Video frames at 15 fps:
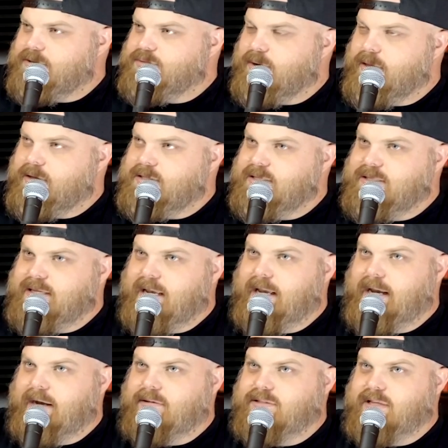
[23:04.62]
it was one of those things.
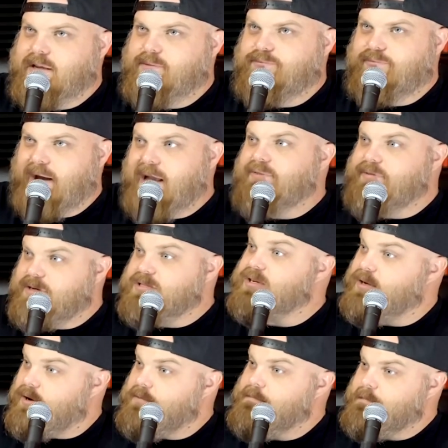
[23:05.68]
I, I was like, five years
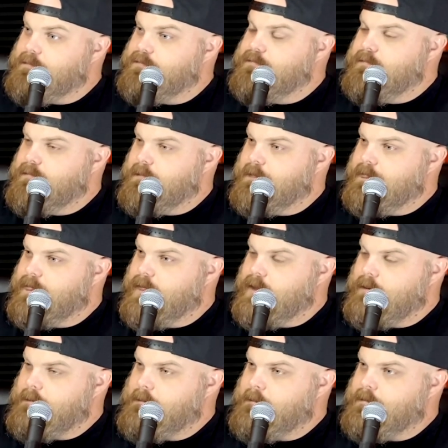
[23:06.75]
ago, mm-hmm.
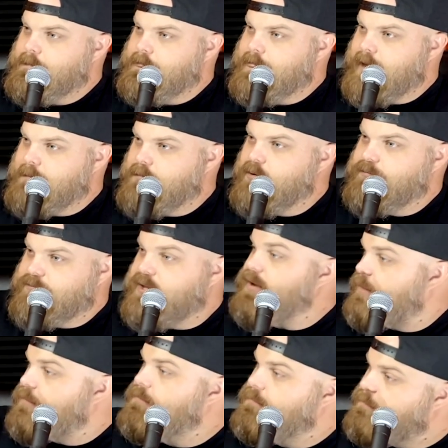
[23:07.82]
I moved
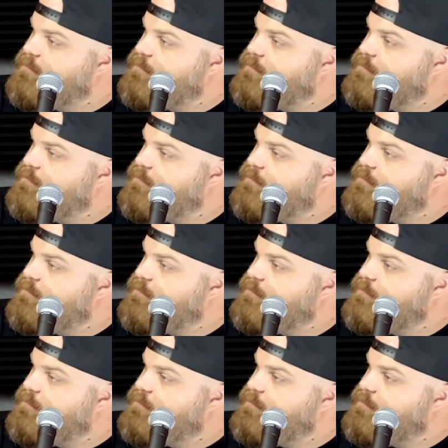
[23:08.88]
here.